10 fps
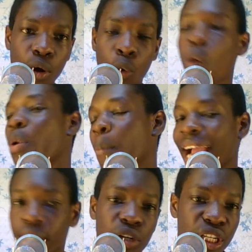or we
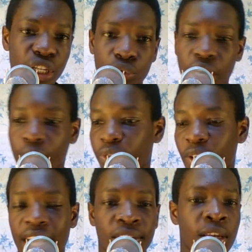might not need to
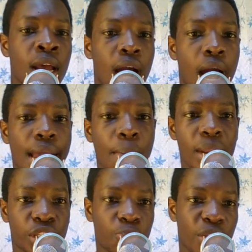sacrifice
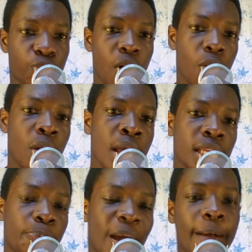Emile Smith-Rowe. But